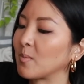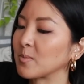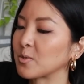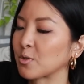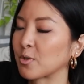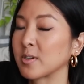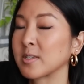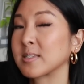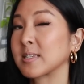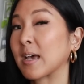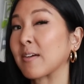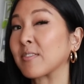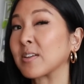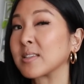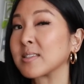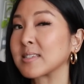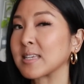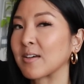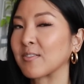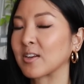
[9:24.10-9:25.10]
sort of
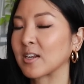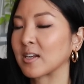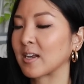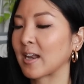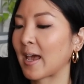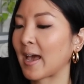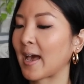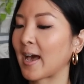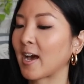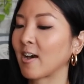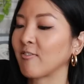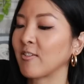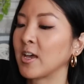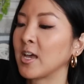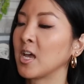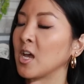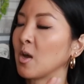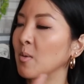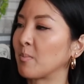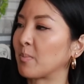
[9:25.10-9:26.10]
7, 7.5.
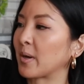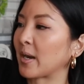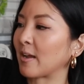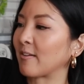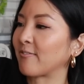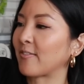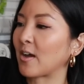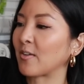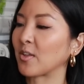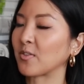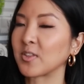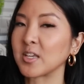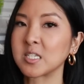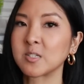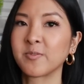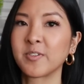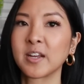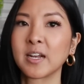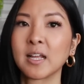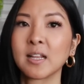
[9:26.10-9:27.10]
But I found that these
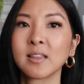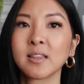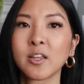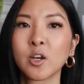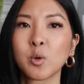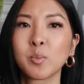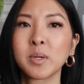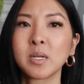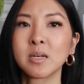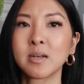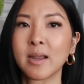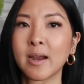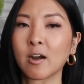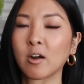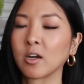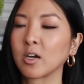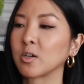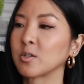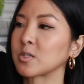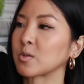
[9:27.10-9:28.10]
fit a little bit
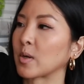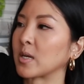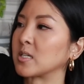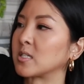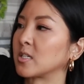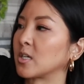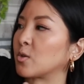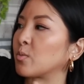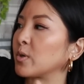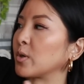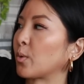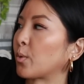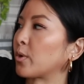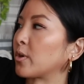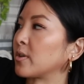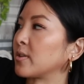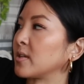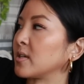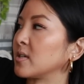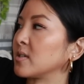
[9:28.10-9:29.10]
narrow. So I did
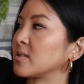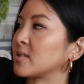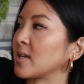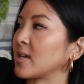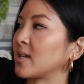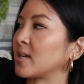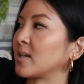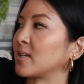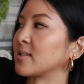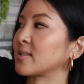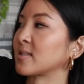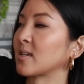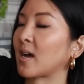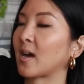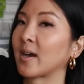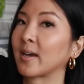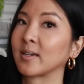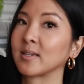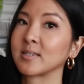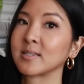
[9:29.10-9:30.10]
reorder these in a
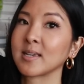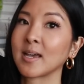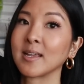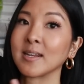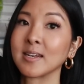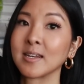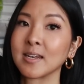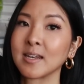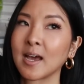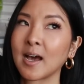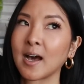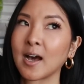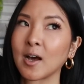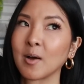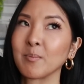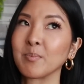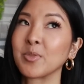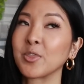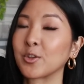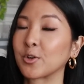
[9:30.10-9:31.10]
size
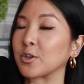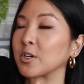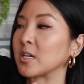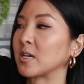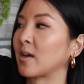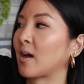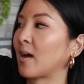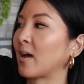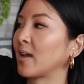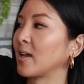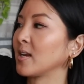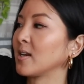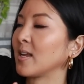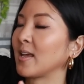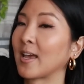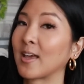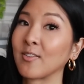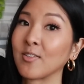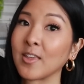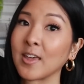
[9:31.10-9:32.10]
39,
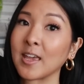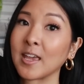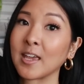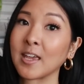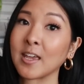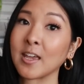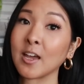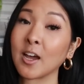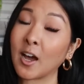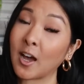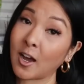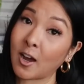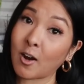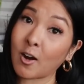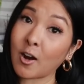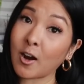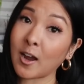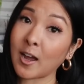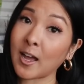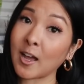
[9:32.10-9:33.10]
and they
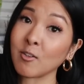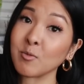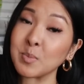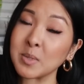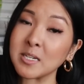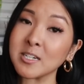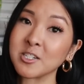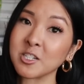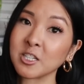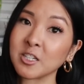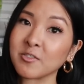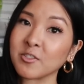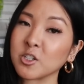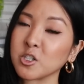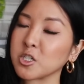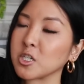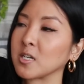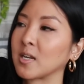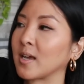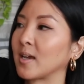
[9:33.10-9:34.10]
have been
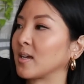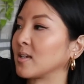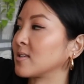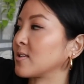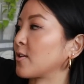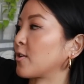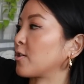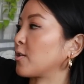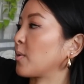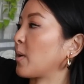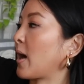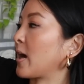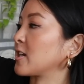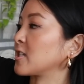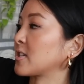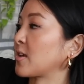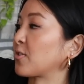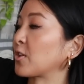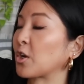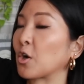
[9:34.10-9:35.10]
delivered today. So I
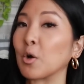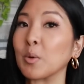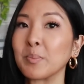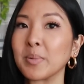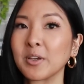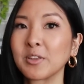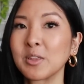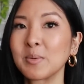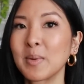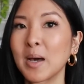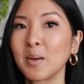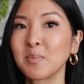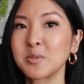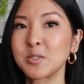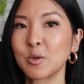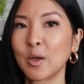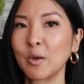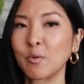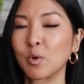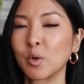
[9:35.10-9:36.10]
just have to go and pick them up,
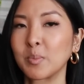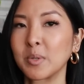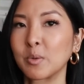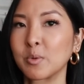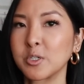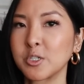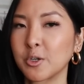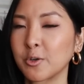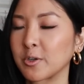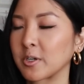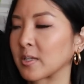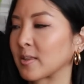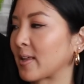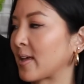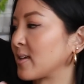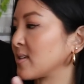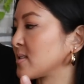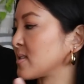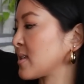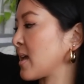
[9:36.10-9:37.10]
so I will be returning
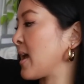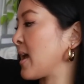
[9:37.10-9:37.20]
this